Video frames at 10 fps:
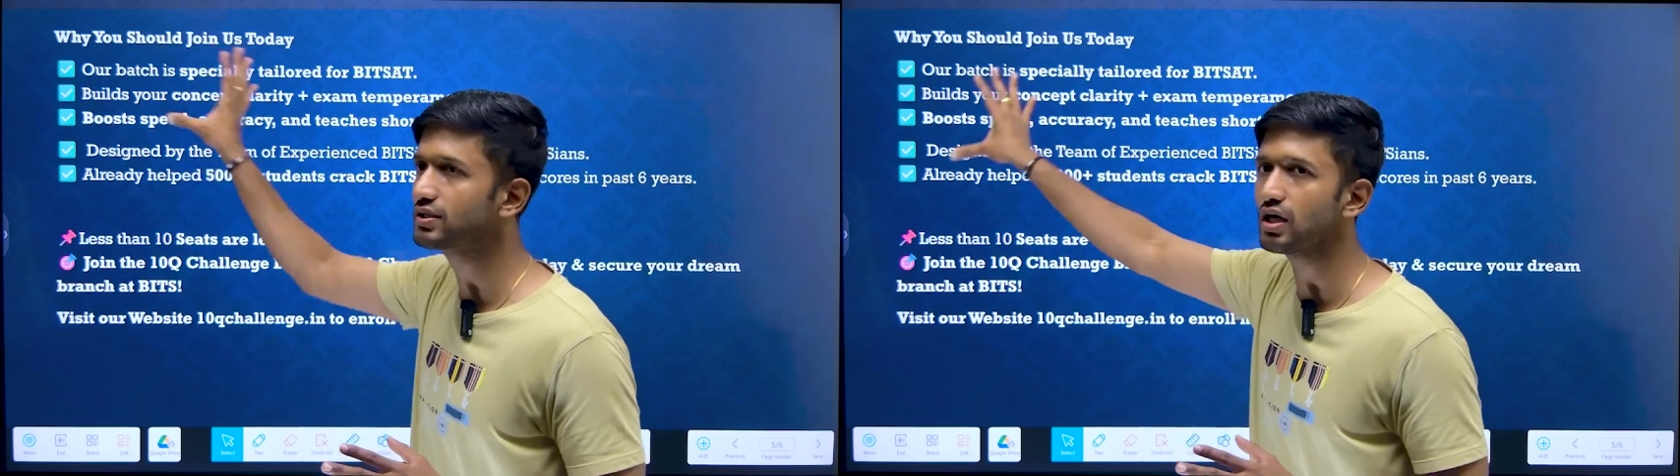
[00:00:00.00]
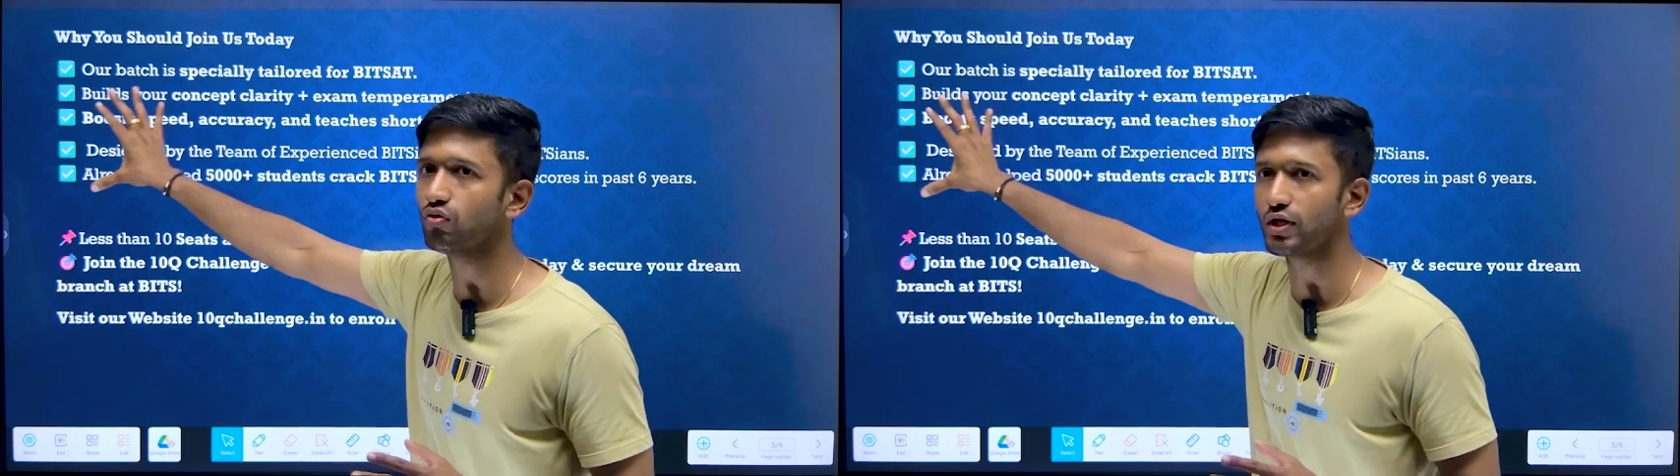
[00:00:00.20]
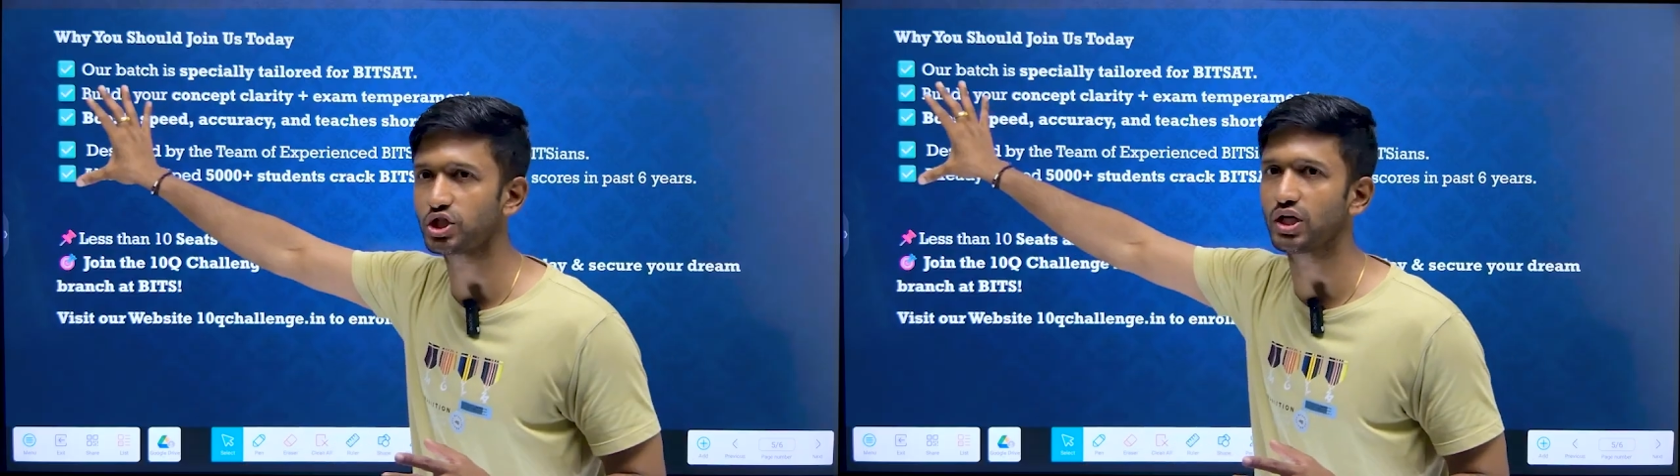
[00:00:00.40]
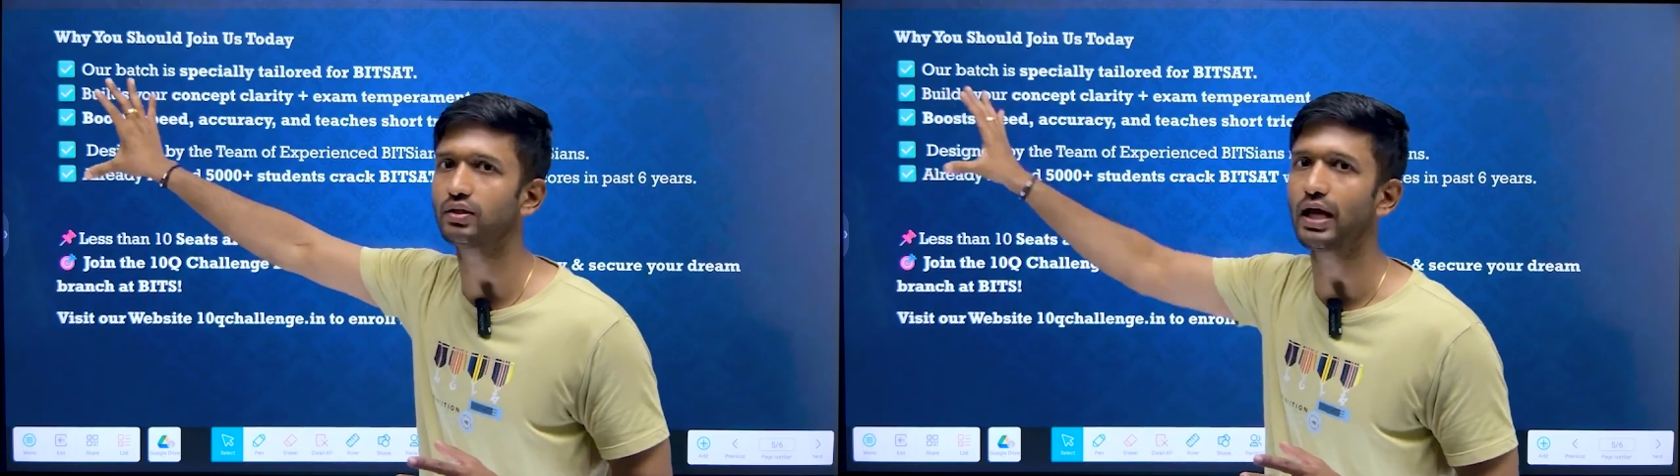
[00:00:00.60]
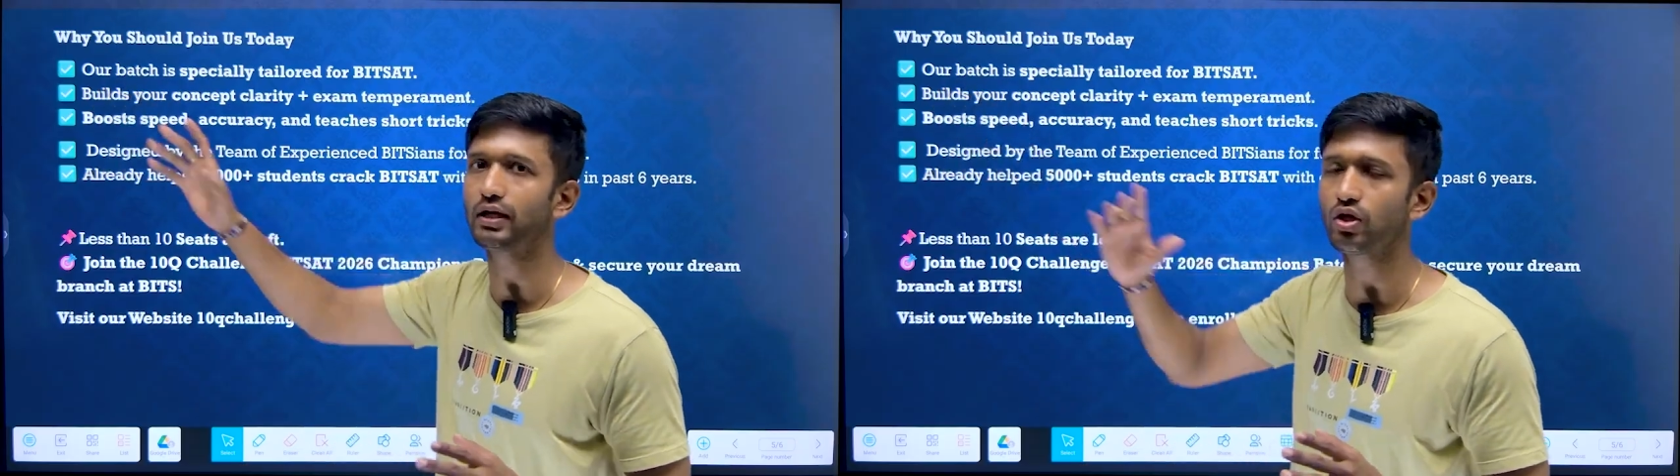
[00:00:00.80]
the question
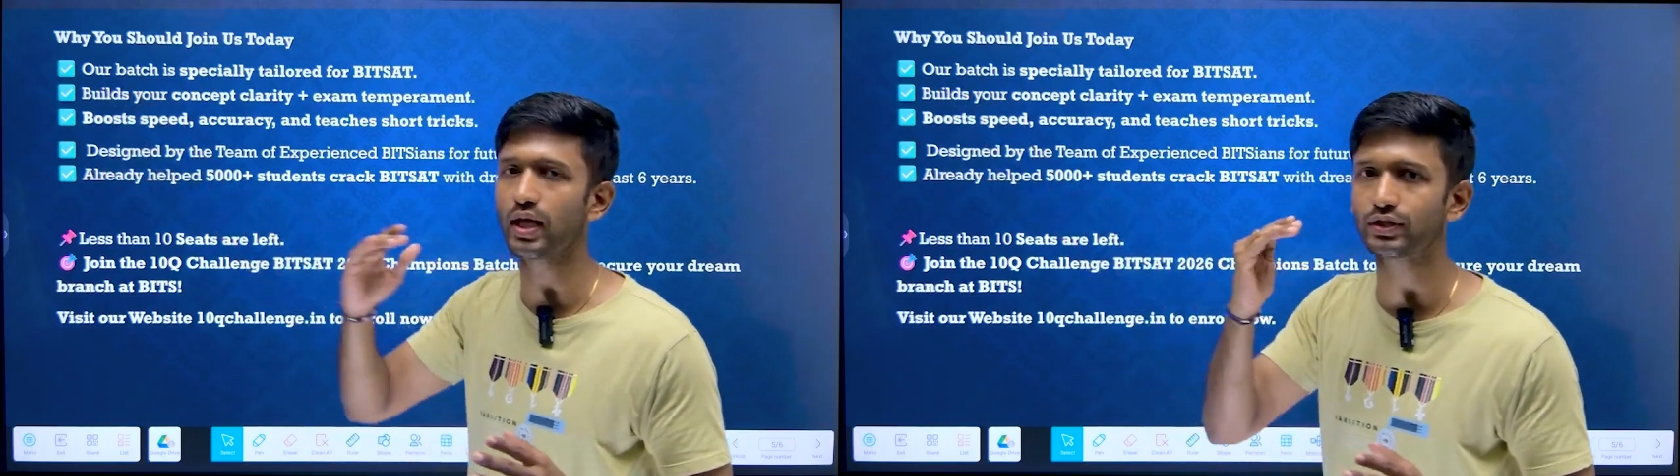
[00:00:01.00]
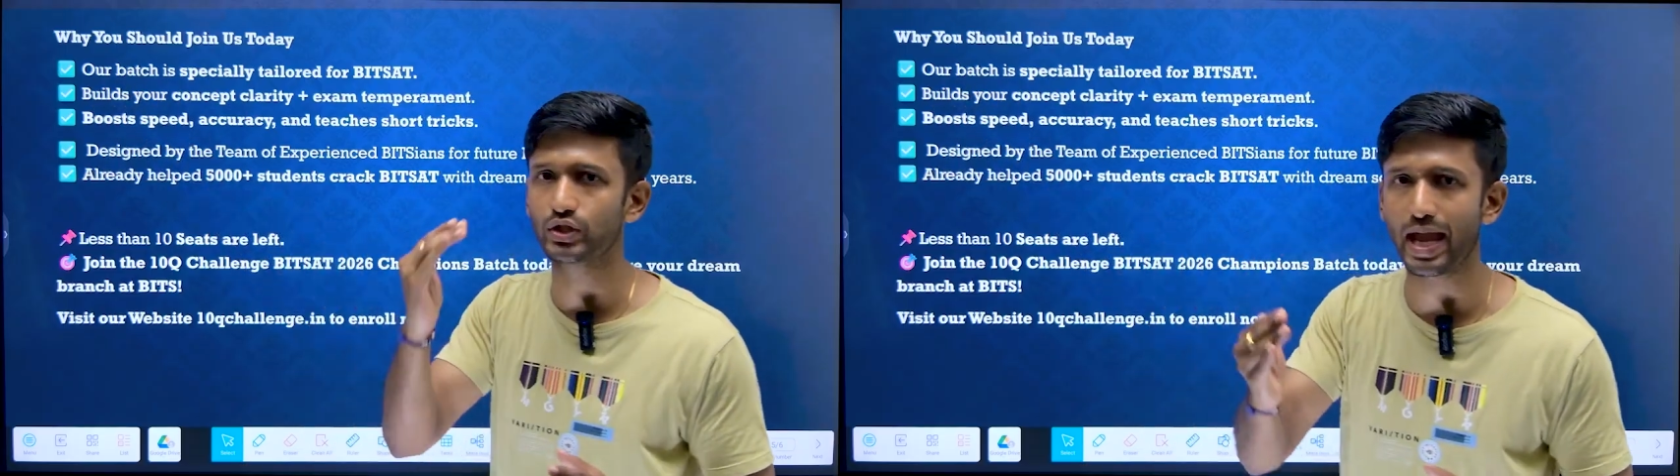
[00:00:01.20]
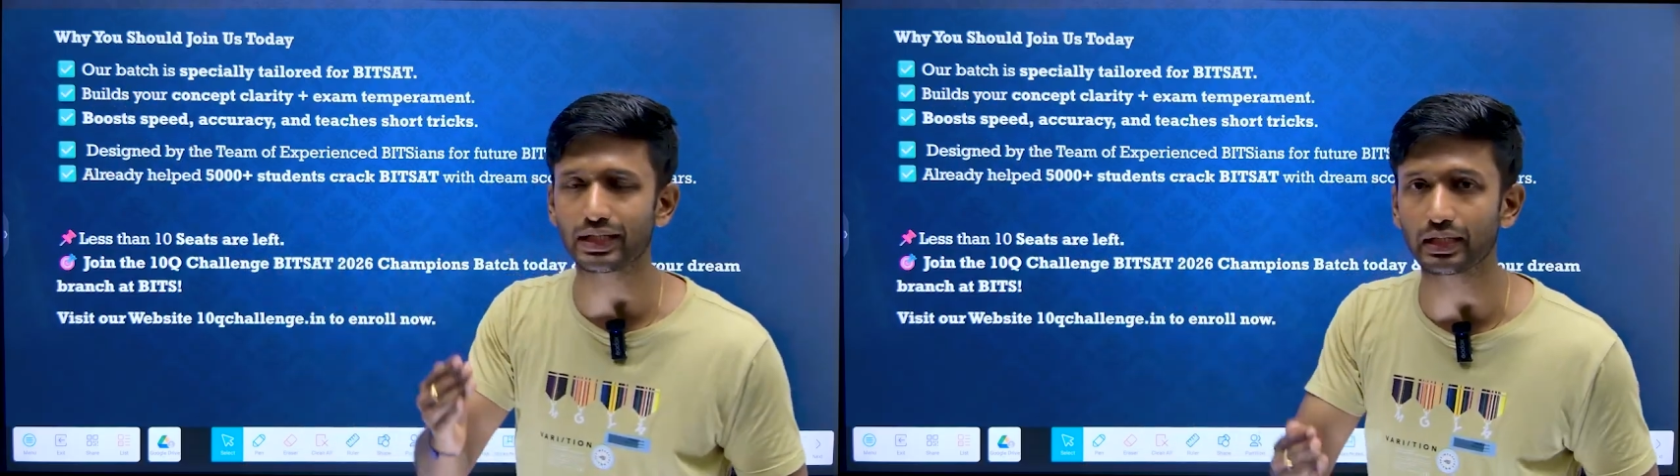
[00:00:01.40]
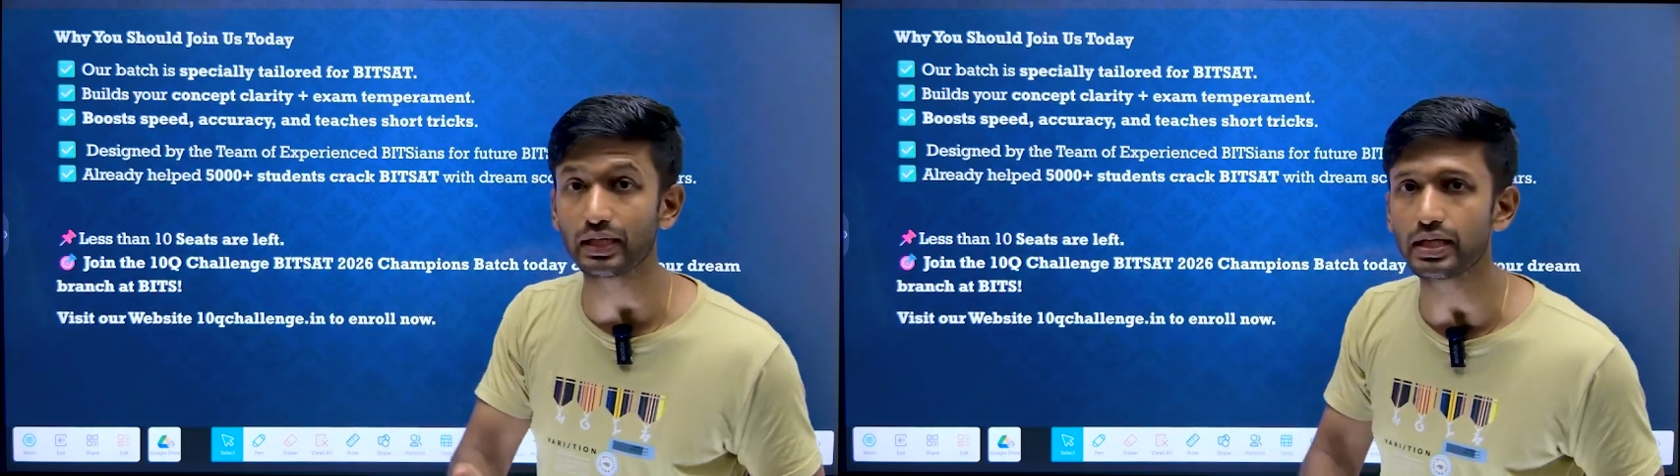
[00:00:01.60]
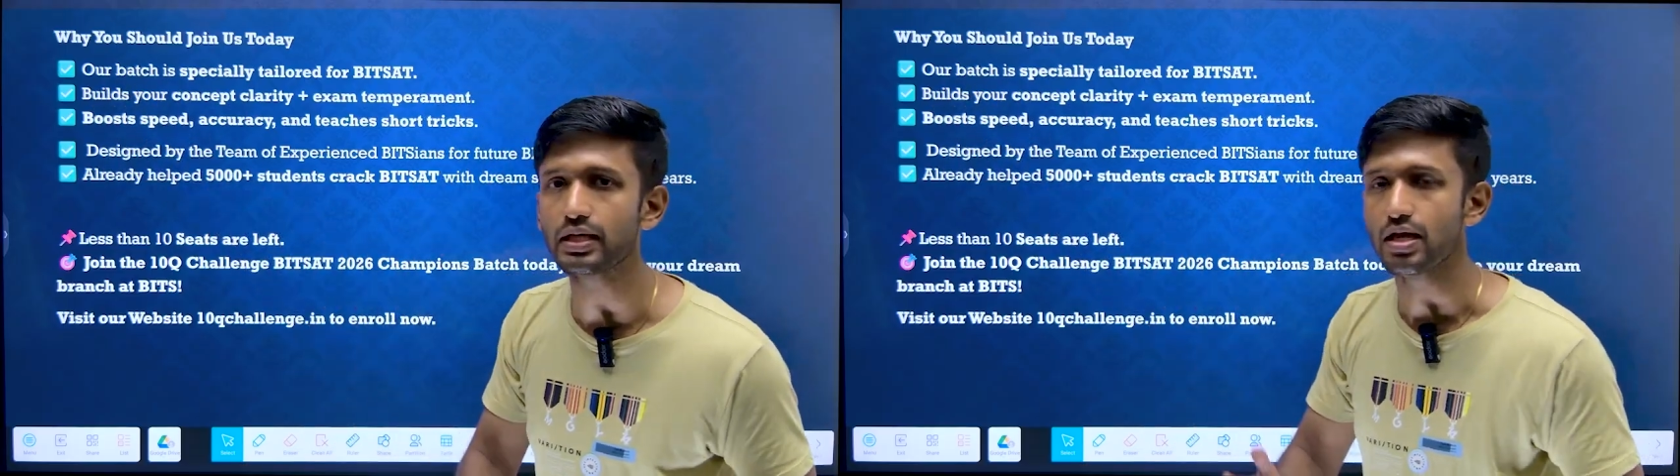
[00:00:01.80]
that
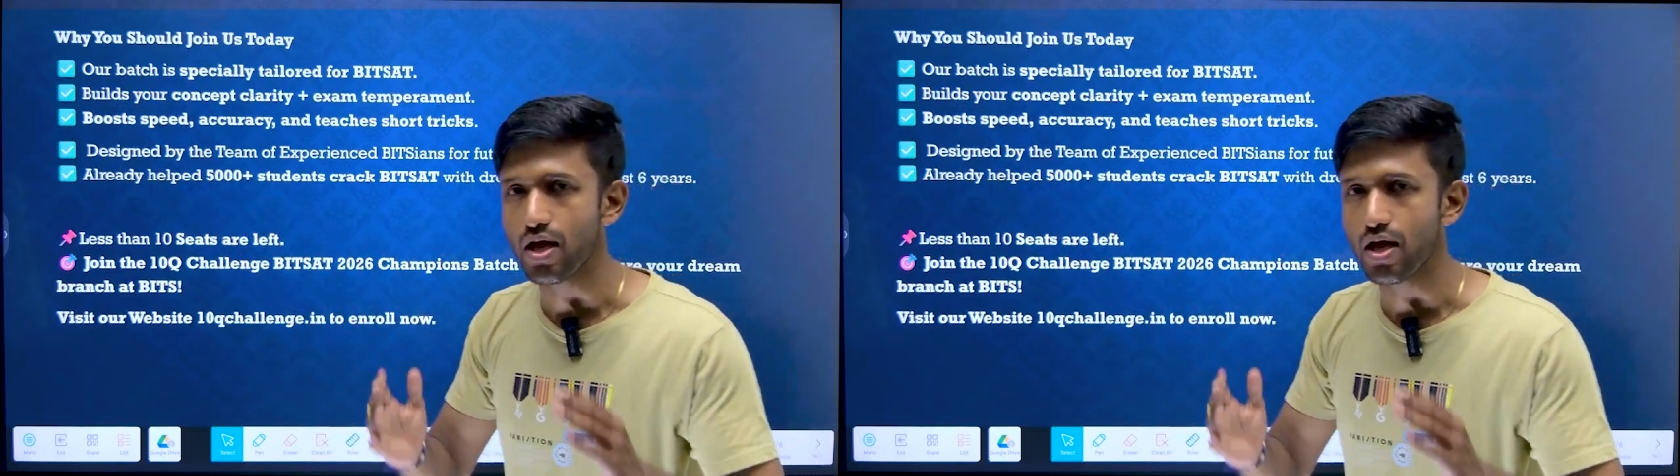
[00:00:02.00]
exactly